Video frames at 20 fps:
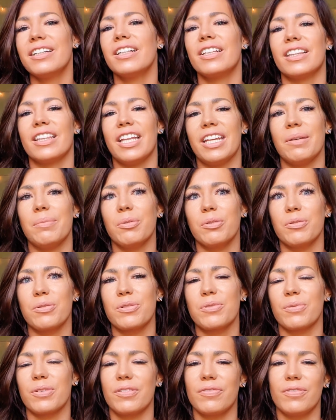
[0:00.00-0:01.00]
labels
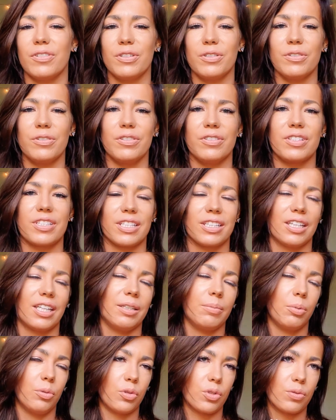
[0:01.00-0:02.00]
with foods and
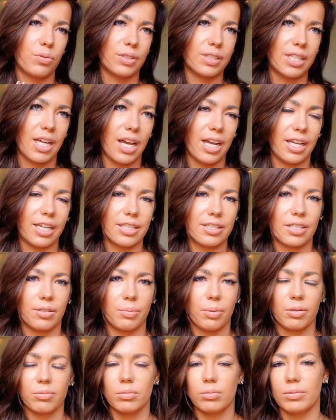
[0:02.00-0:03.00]
labels with diets. I'll
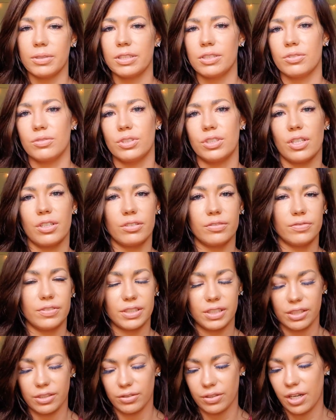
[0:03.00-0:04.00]
probably do another
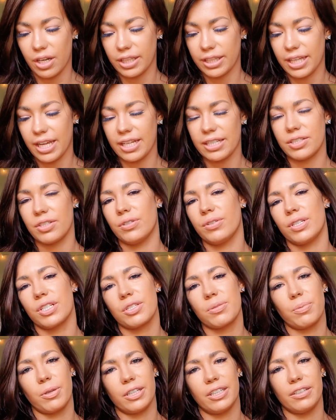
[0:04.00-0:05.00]
video on that to
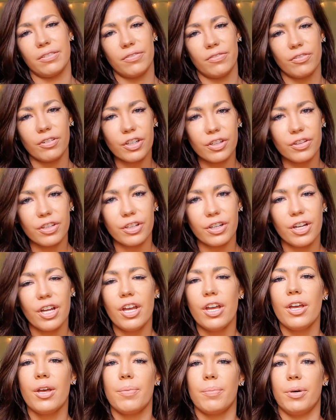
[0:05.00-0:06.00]
explain it further,
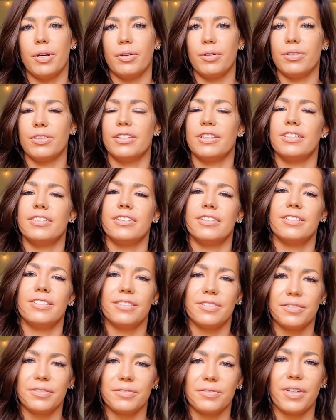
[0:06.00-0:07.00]
but
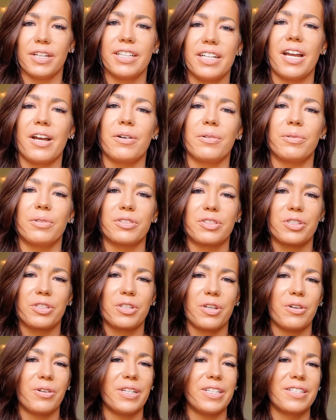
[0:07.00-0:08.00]
right now we'll just
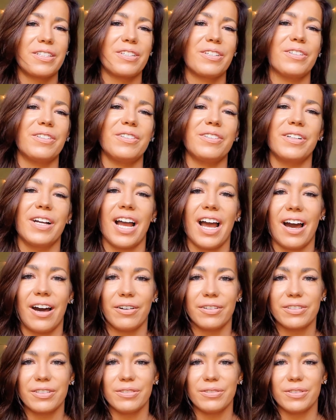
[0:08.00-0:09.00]
go into how
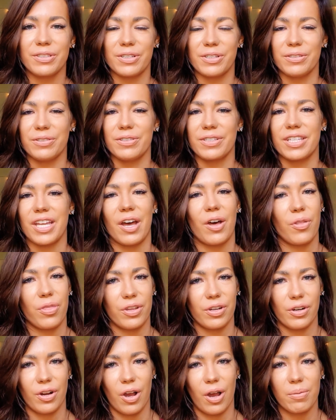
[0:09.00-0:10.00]
to choose
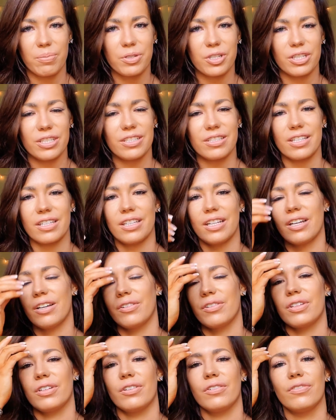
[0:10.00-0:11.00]
healthier options and
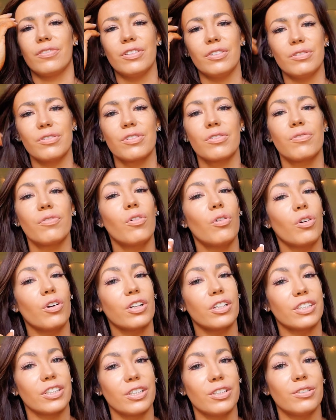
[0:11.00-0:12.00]
healthier foods for
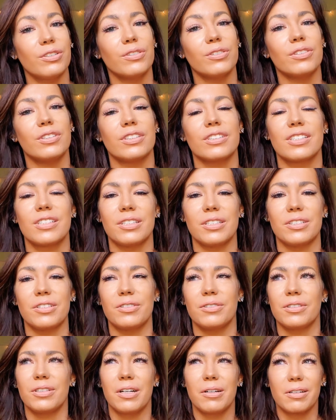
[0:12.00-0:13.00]
you to
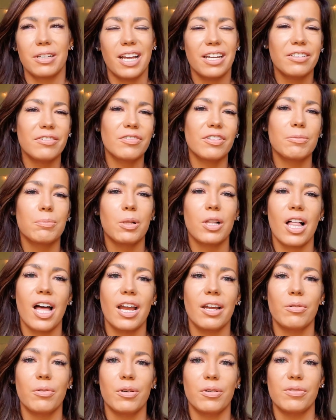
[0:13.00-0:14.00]
kind of
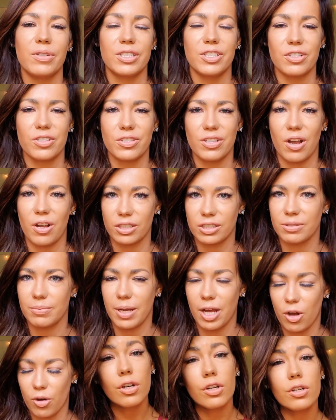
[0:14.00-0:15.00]
apply what we just talked
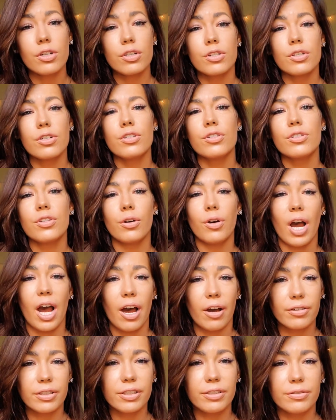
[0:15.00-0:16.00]
about. So
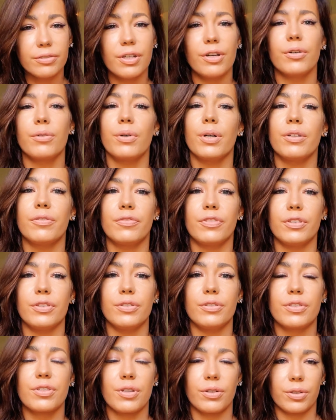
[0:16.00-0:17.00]
how do you know what
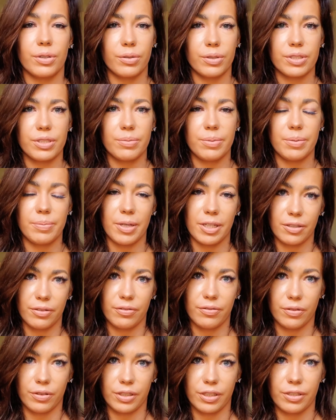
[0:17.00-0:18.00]
foods are going to be better
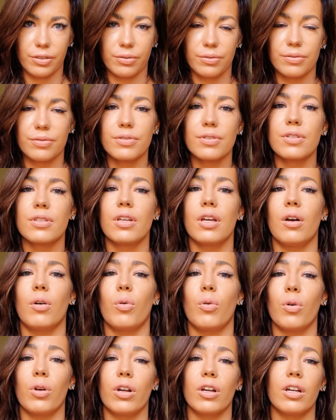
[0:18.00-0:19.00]
for you,
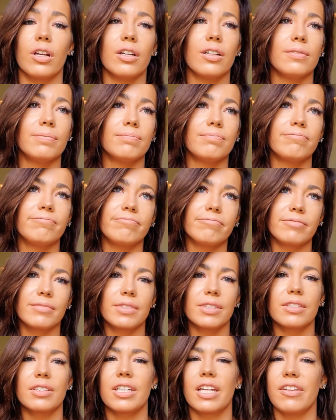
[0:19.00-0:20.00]
or
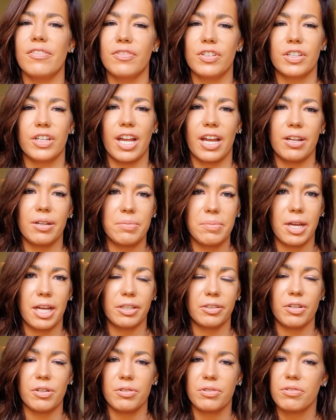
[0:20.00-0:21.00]
if you're counting
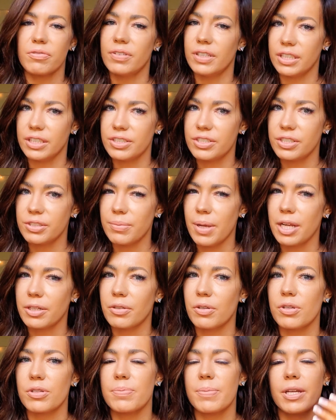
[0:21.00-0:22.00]
macros, fit into your
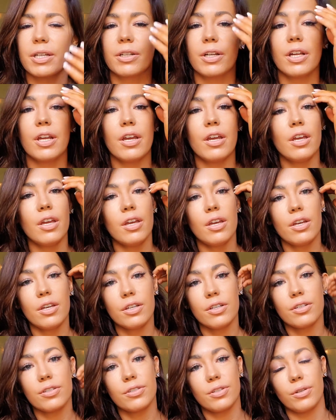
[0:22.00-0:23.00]
macros better?
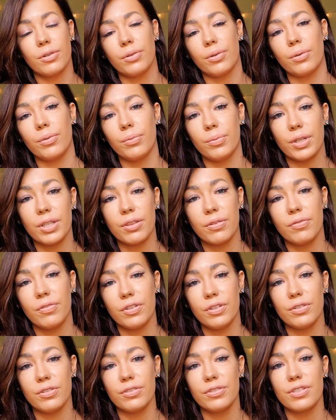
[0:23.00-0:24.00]
So with
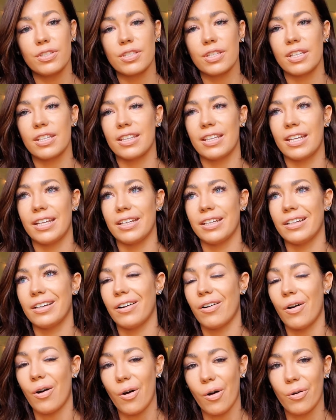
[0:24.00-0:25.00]
foods, they
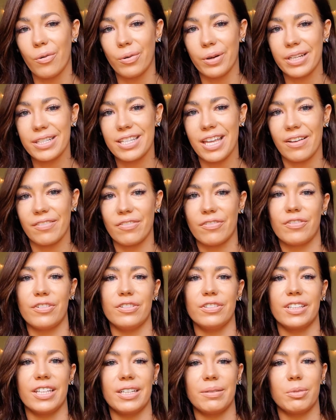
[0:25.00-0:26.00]
always have a
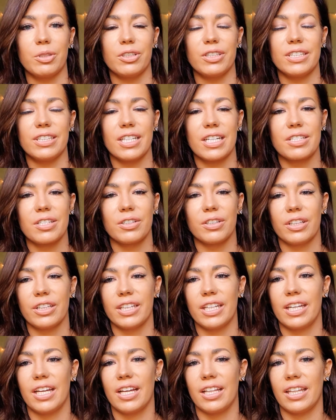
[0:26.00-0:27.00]
food label unless you're
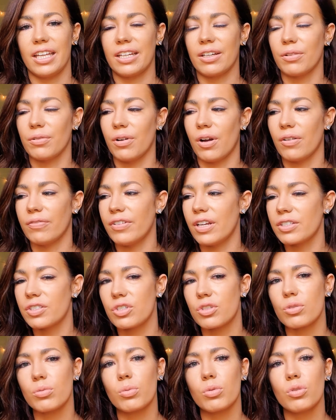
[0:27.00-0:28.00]
looking at like a raw
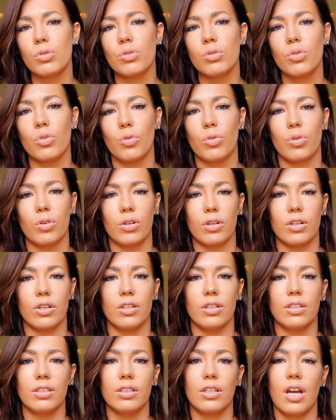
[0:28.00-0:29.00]
vegetable
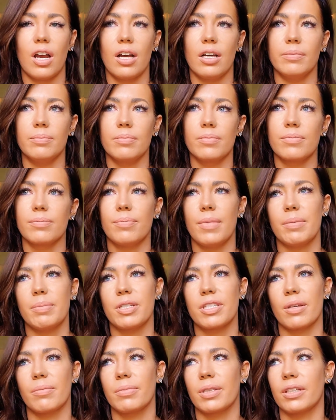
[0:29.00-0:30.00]
or maybe
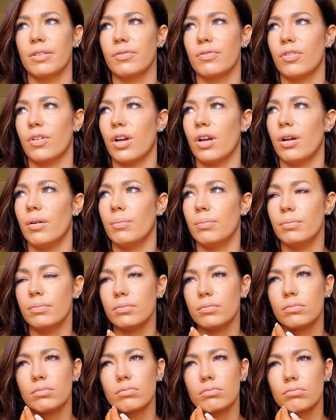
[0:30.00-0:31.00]
something
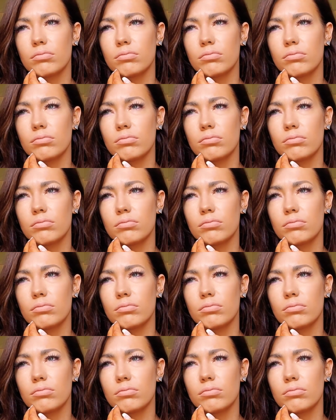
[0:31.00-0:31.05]
from